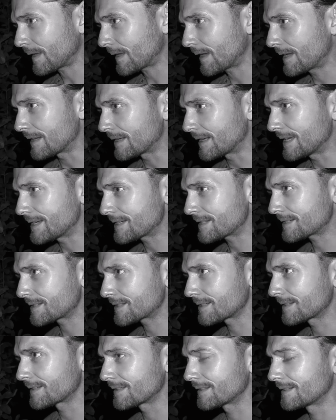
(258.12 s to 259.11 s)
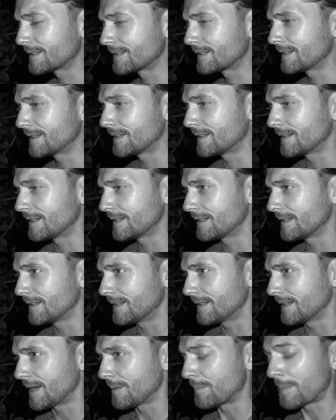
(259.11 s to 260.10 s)
unless
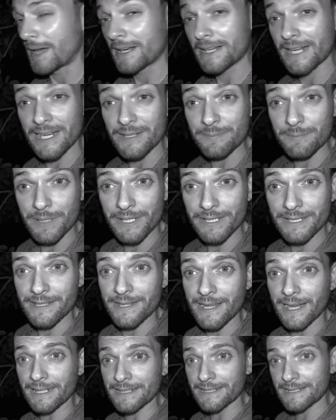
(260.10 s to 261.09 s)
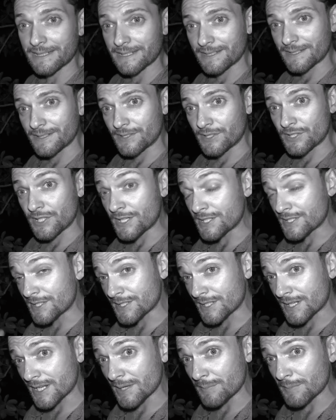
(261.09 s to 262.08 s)
a man admit that Jesus
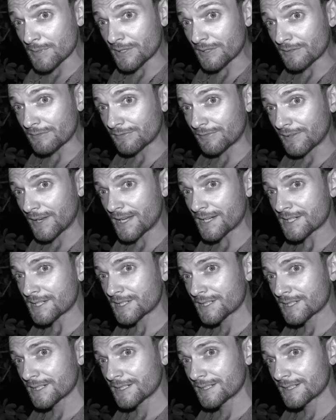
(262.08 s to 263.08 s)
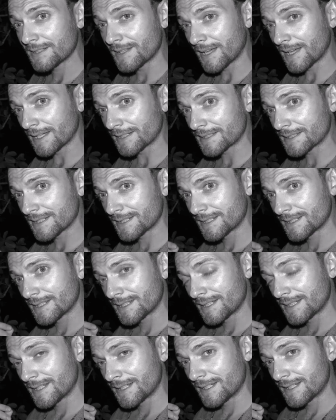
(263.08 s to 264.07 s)
came in the flesh, that
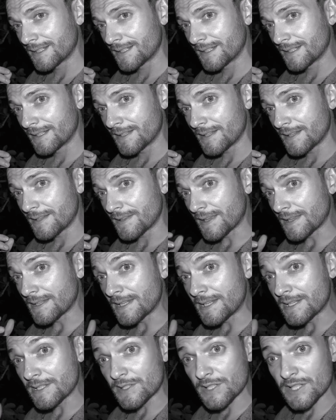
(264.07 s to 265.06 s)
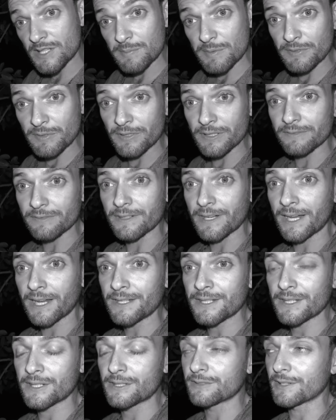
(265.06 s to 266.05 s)
then he is the spirit of an
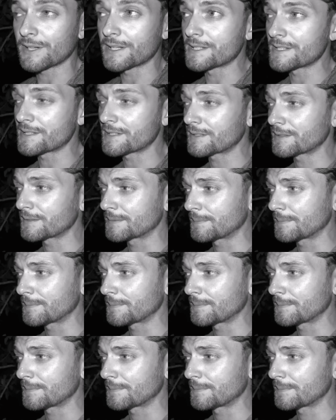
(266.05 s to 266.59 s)
antichrist.